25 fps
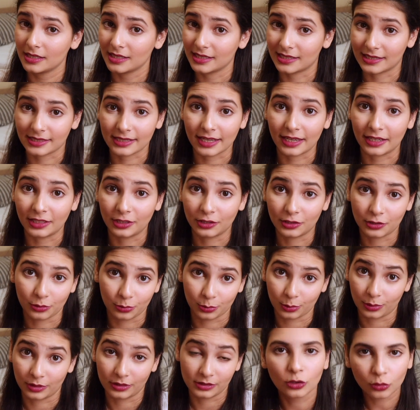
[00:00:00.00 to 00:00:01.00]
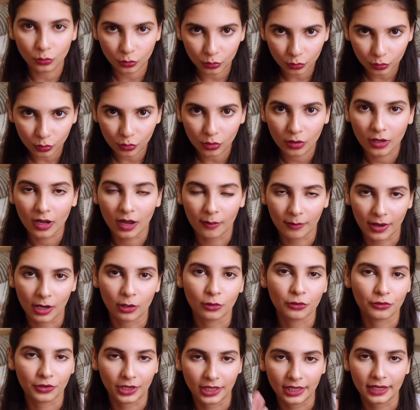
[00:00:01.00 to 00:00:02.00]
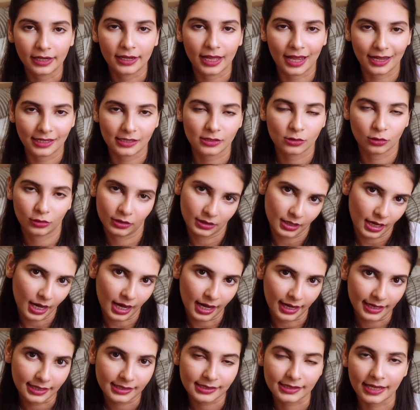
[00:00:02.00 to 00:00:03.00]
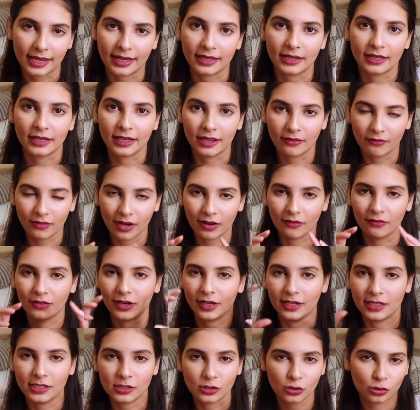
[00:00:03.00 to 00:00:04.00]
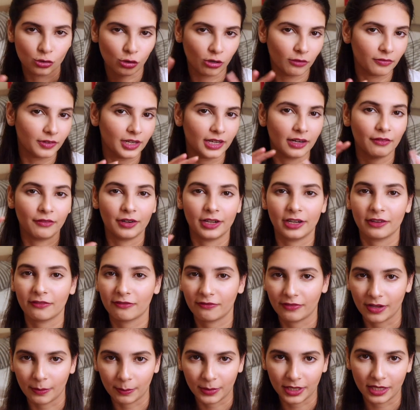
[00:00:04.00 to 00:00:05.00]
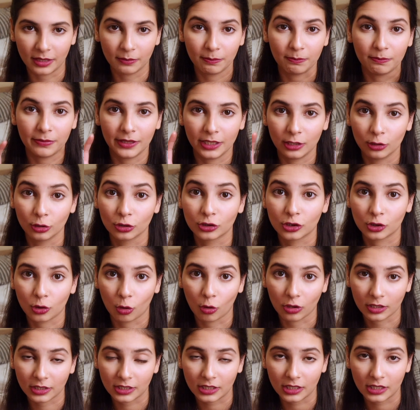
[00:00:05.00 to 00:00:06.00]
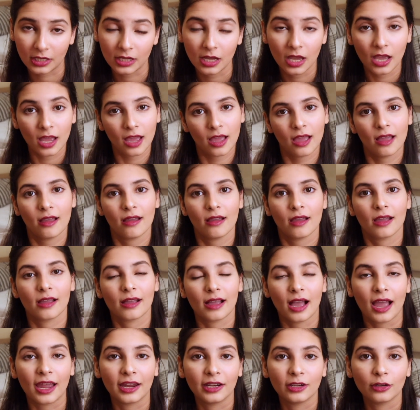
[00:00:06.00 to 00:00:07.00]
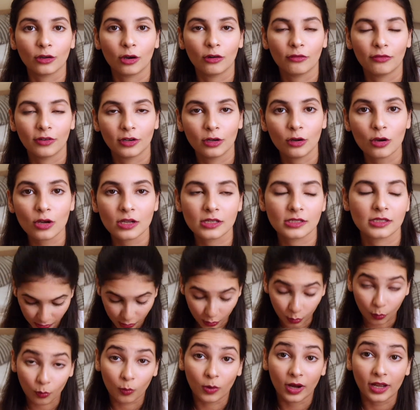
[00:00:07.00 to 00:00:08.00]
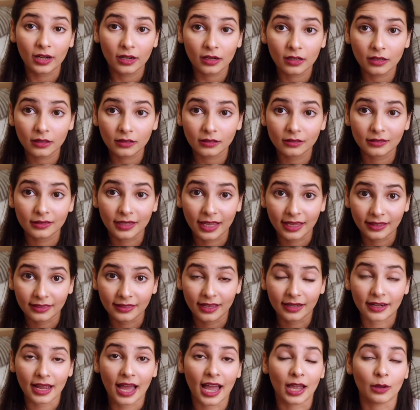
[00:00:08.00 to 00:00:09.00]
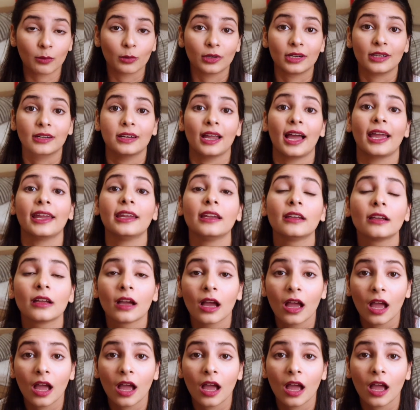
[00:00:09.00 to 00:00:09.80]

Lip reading: skin tone. Do come out really nice on the eyes and give a very soft and a very feminine pillow talky kind of a look. So one thing that I would like